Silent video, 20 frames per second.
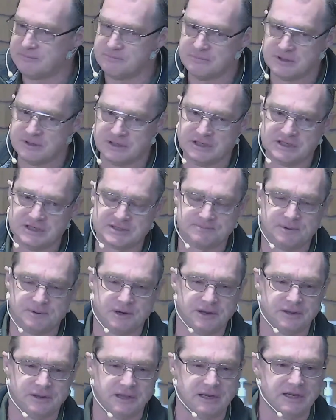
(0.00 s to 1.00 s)
on what he
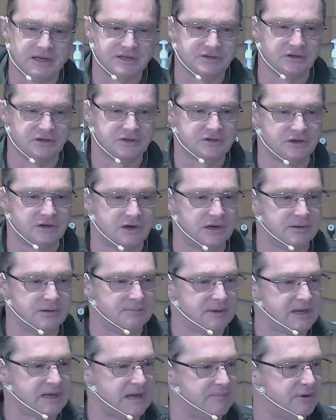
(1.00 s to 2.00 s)
means by there. He's not
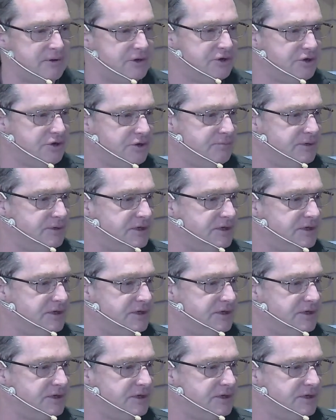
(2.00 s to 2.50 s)
gone and become a